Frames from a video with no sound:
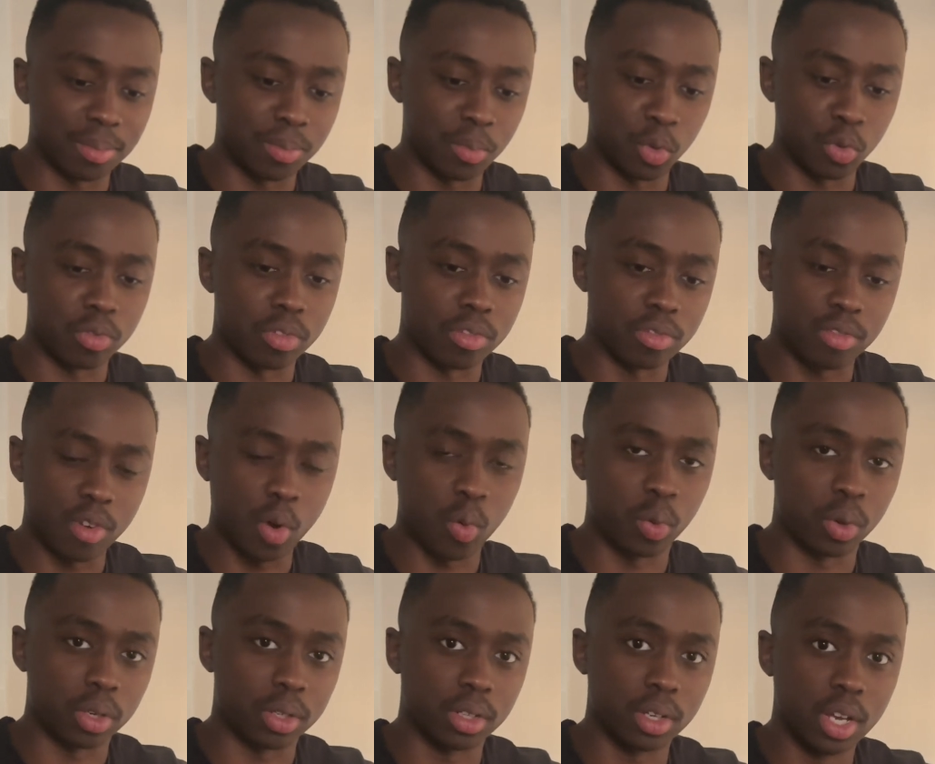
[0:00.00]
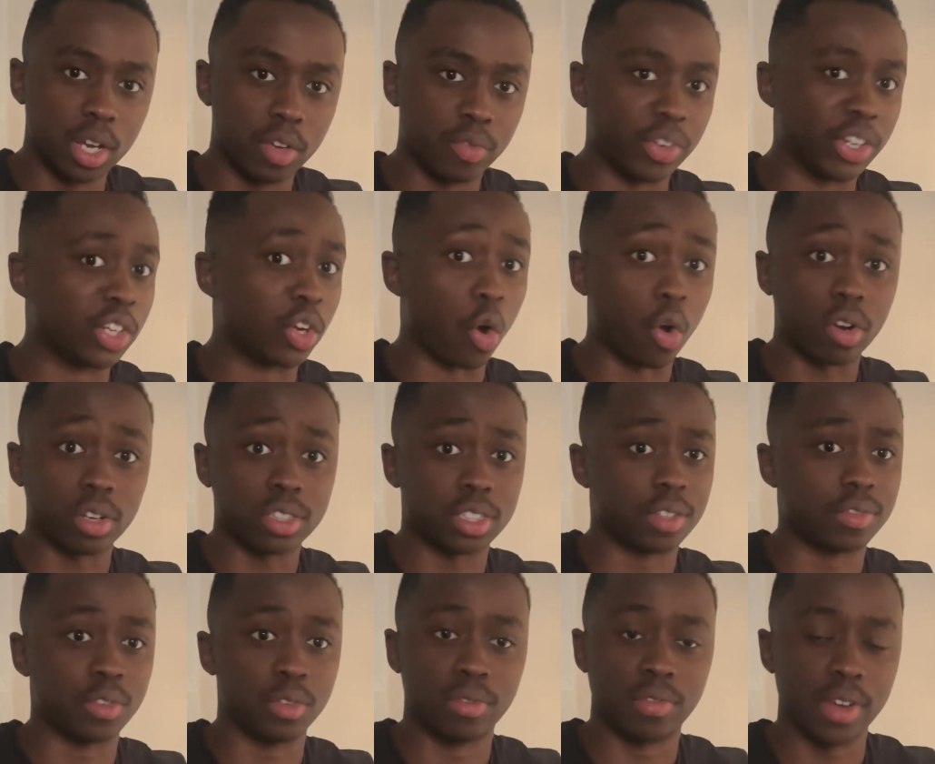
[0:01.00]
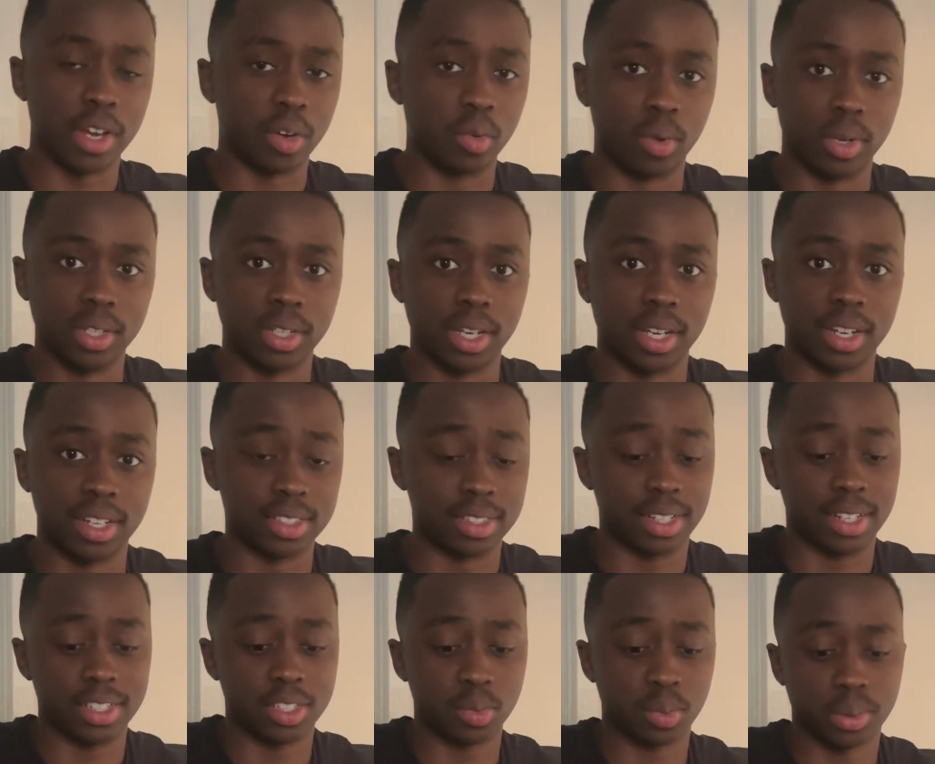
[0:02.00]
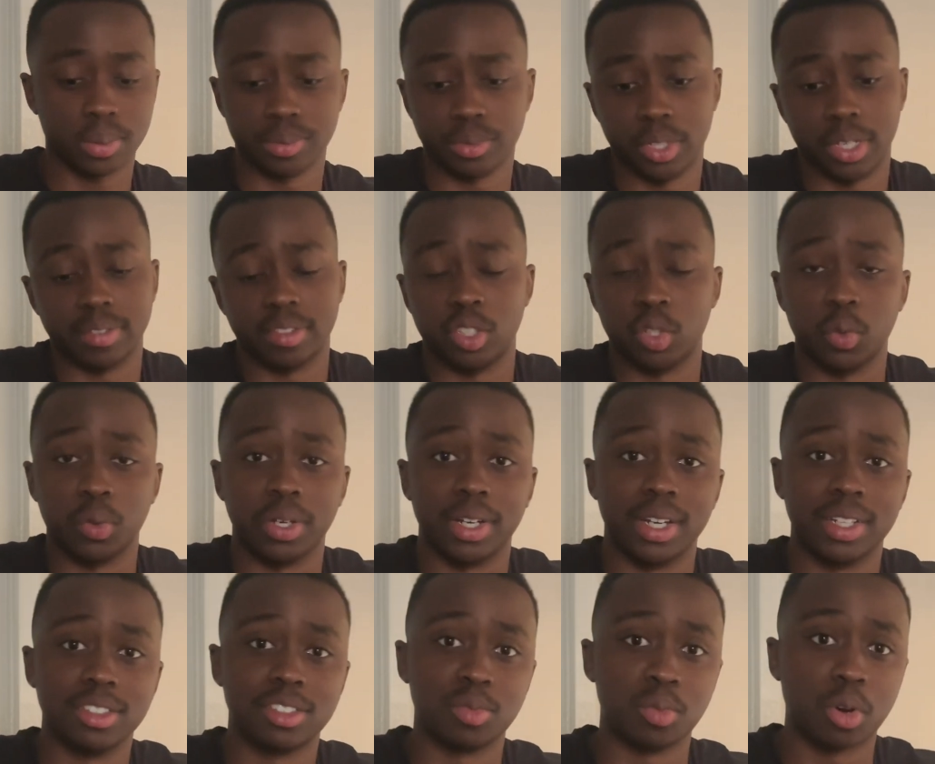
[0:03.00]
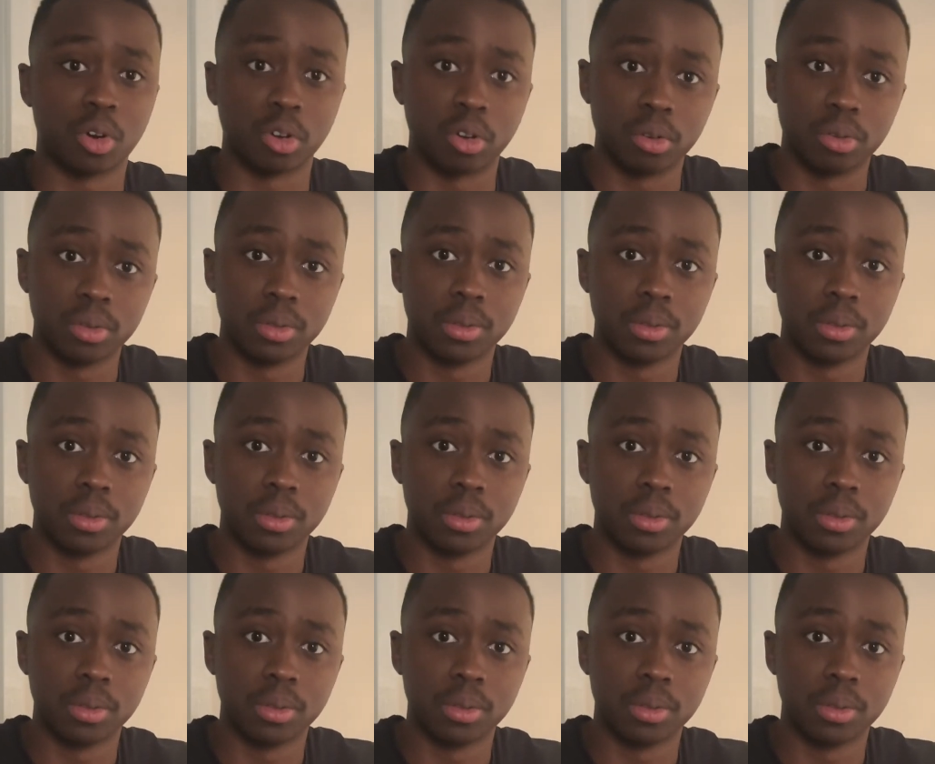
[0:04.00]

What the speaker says: moving forward, regardless if you fail one day. Because guess what? You have to do it again tomorrow.